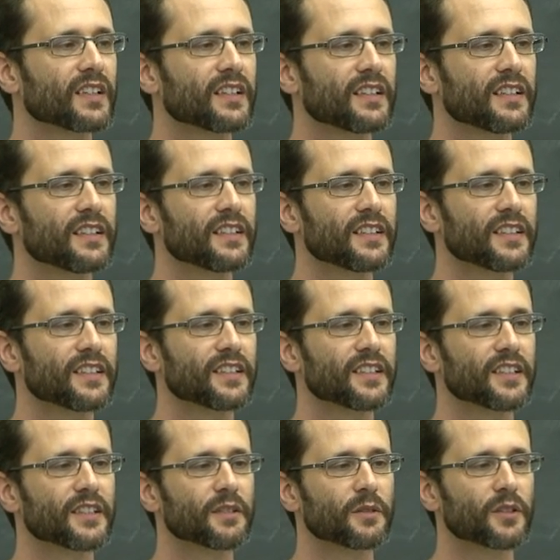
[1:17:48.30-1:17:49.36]

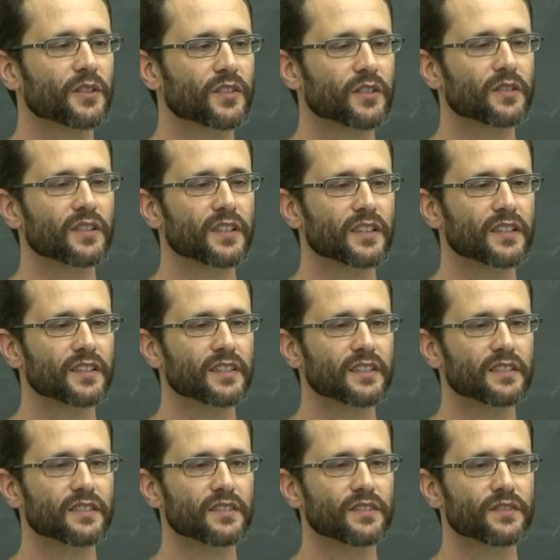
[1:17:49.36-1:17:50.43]
Eh, or oh, so, eh,
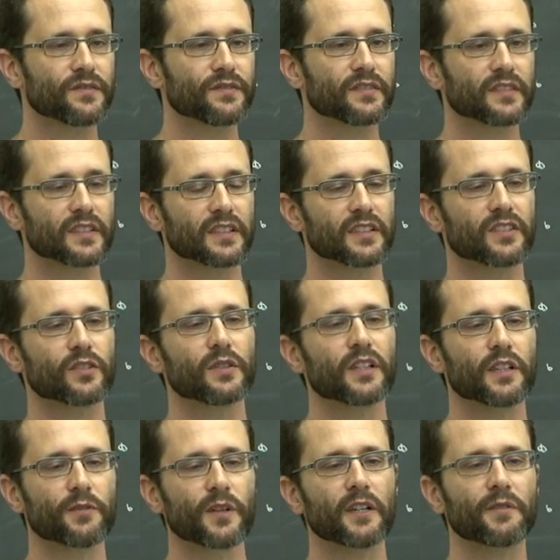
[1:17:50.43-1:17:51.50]
sorry,
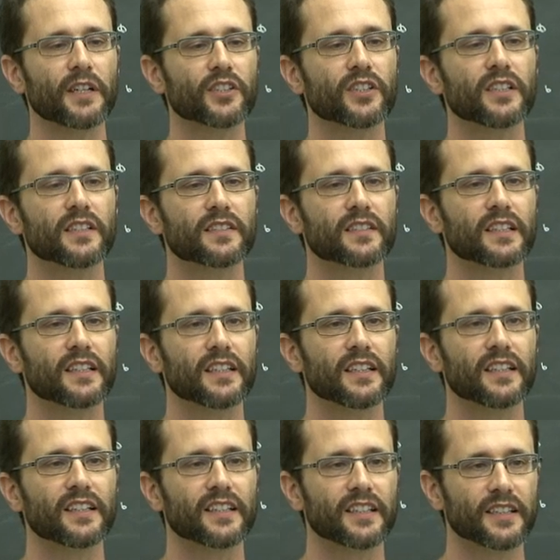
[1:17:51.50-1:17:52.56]
if a function is
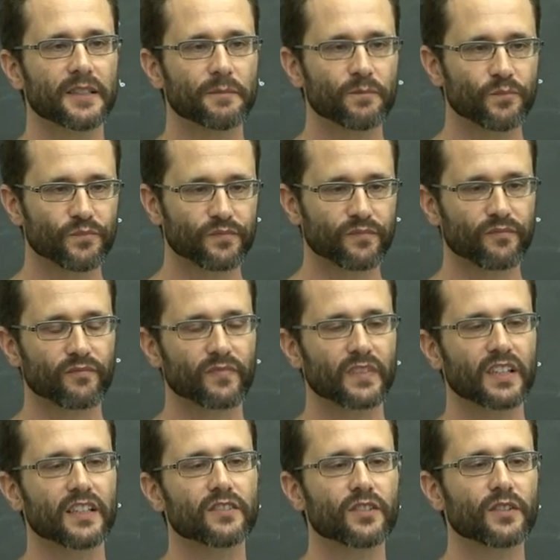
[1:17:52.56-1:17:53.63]
um,
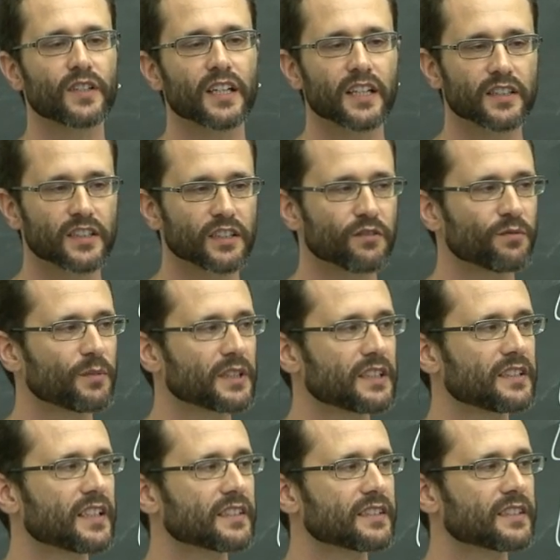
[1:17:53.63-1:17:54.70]
is not negative, but
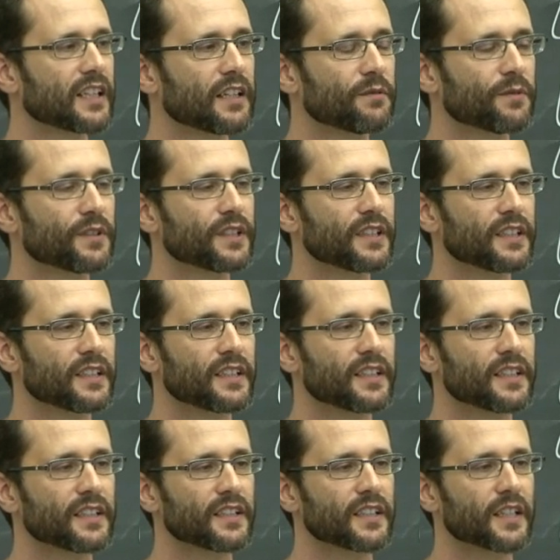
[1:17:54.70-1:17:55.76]
it doesn't have a,
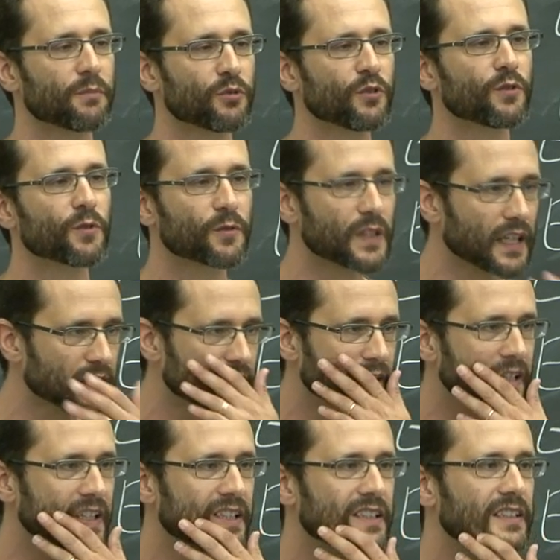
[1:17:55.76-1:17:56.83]
eh, a proof of that,
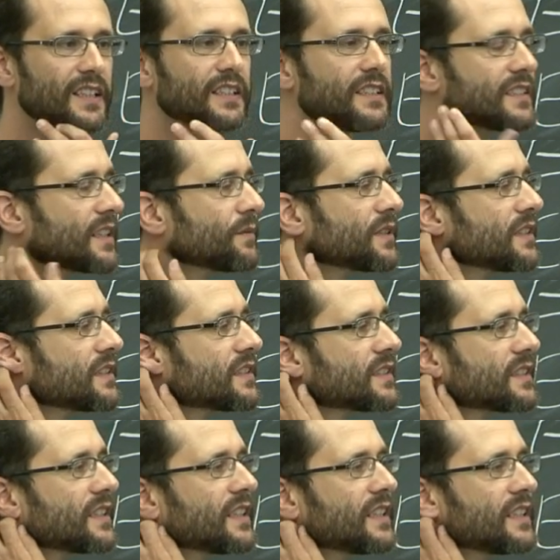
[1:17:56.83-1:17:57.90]
then in some sense,
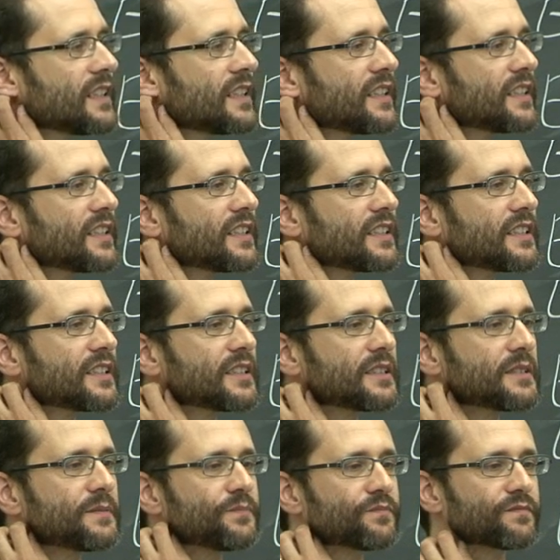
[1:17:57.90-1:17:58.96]

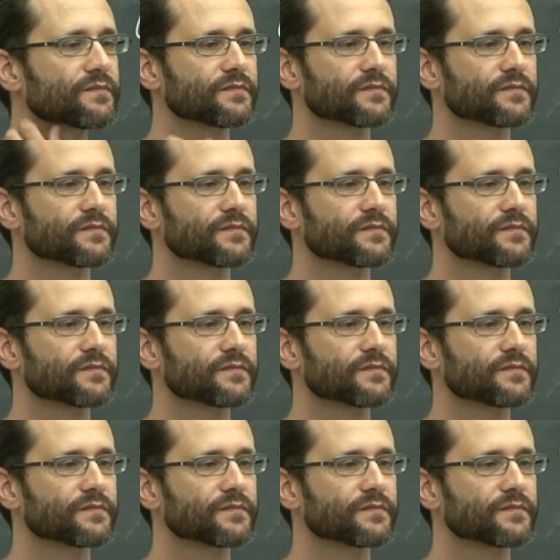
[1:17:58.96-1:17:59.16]
uh,